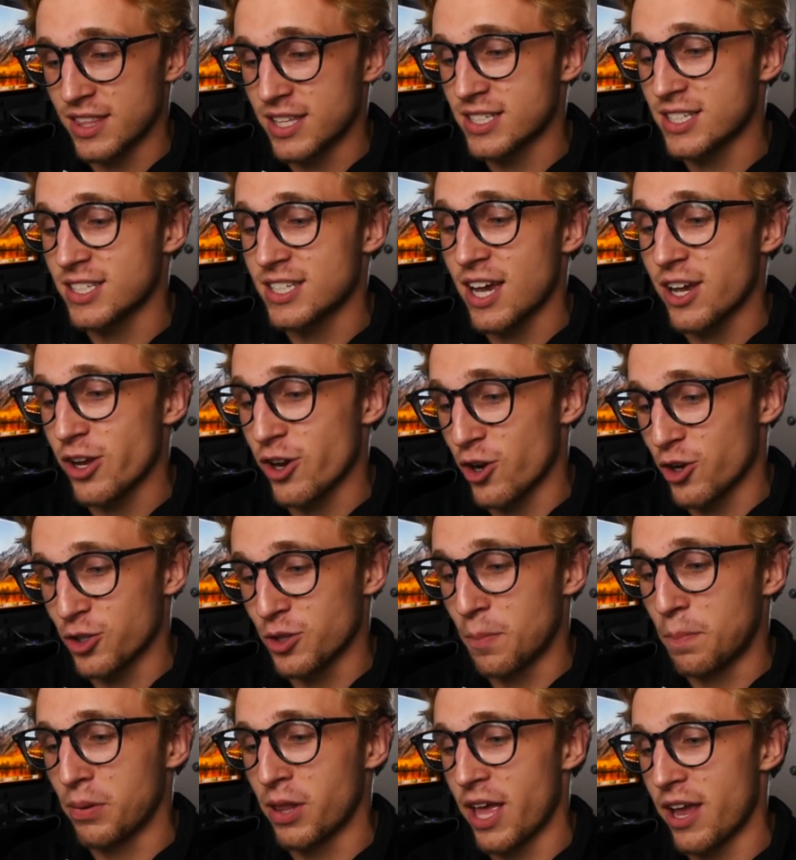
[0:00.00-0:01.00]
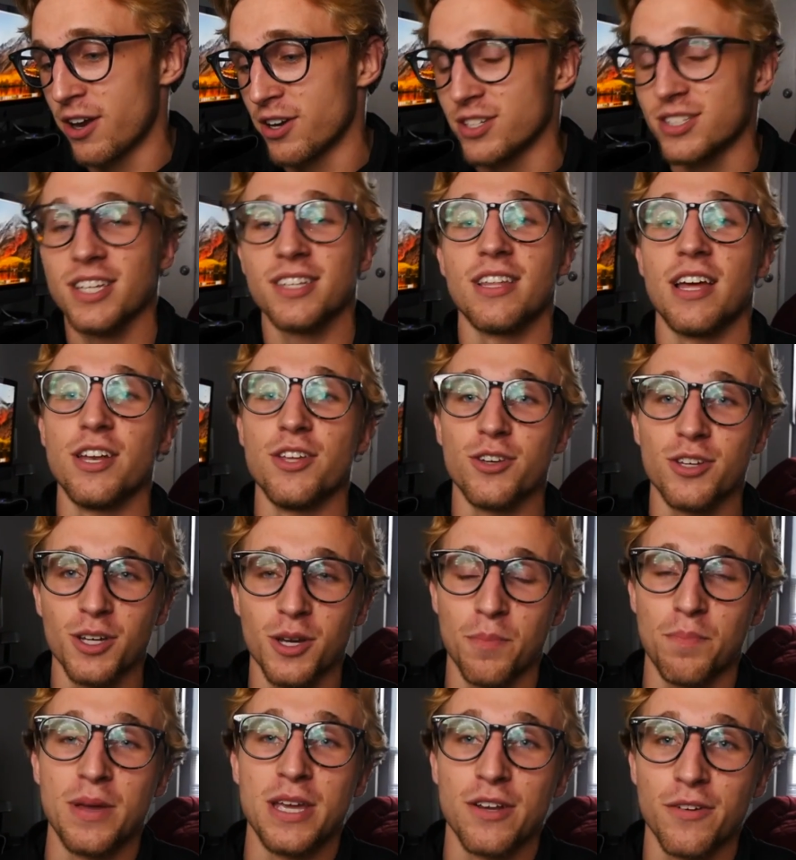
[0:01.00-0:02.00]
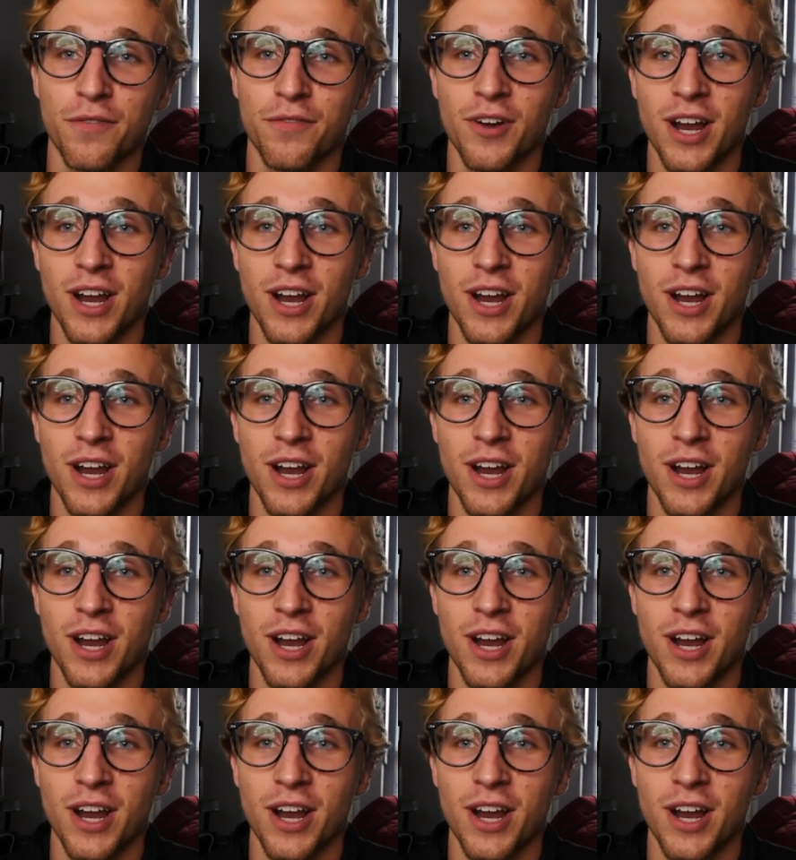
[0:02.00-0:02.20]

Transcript: and this is how you earn the players, and then you can compete your